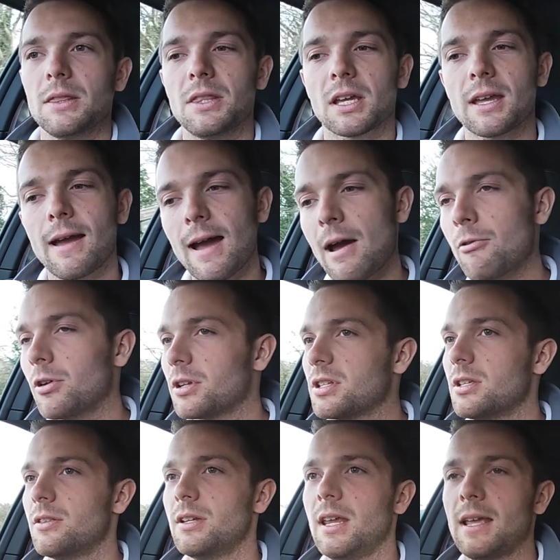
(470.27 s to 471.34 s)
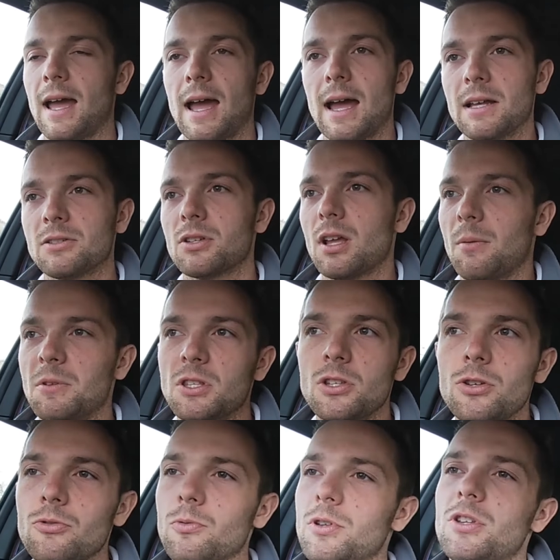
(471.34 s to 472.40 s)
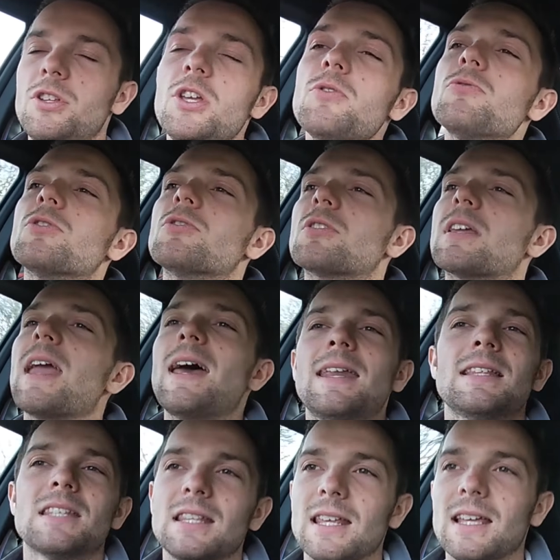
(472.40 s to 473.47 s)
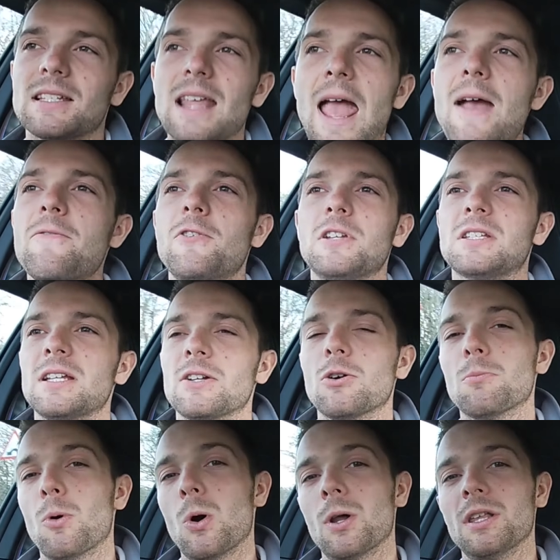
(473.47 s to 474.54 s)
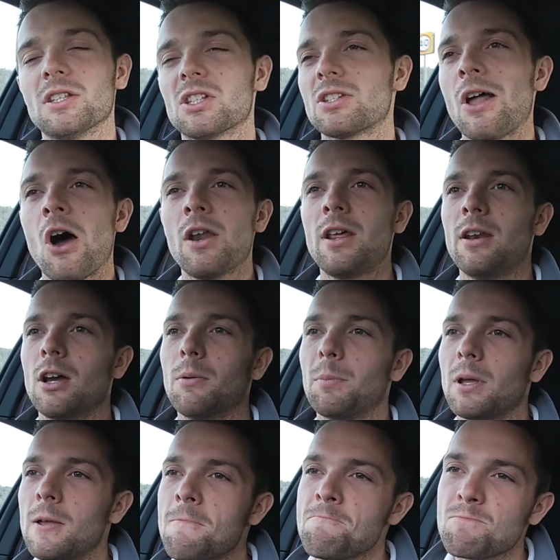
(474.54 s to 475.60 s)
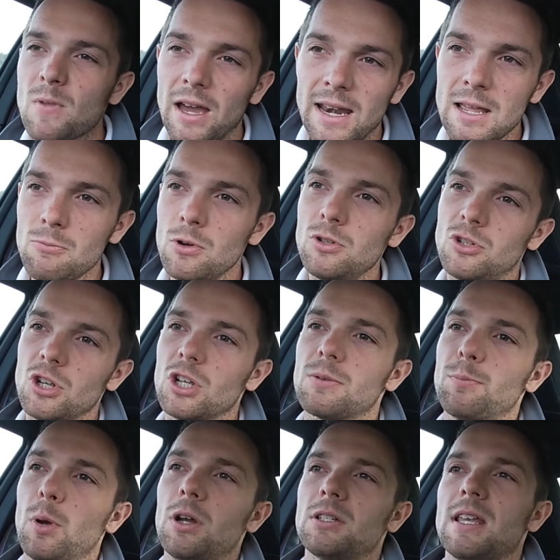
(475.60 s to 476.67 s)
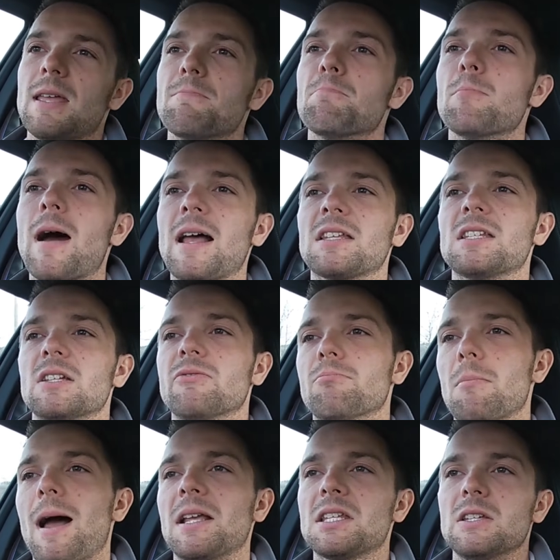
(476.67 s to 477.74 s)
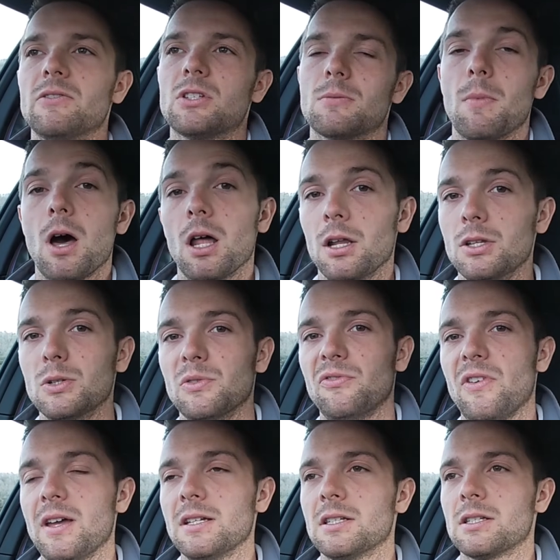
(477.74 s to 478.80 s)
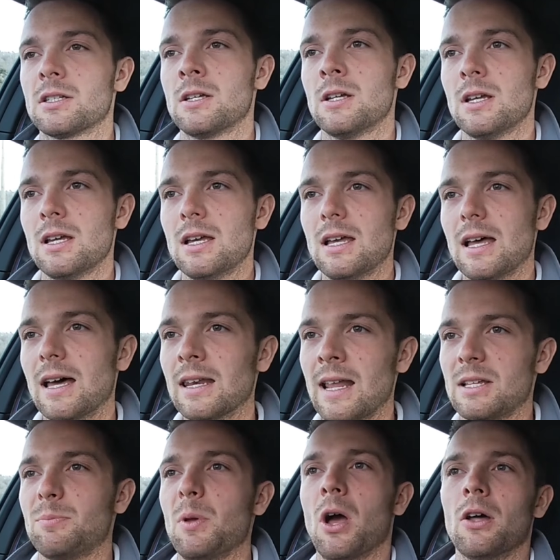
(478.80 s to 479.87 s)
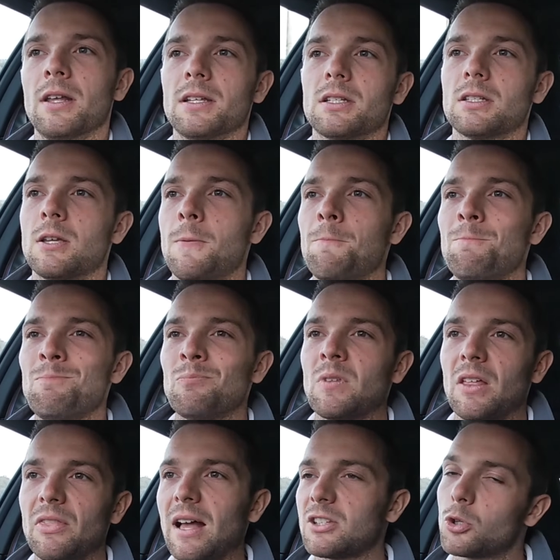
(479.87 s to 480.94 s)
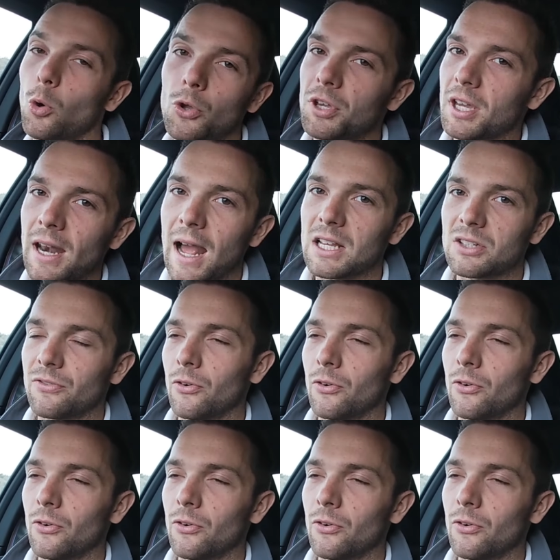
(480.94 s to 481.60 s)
The character that it has, I mean, you get into this every single morning, start it up, and it would just put a massive, massive smile on your face. And let's be honest, that's all you can ask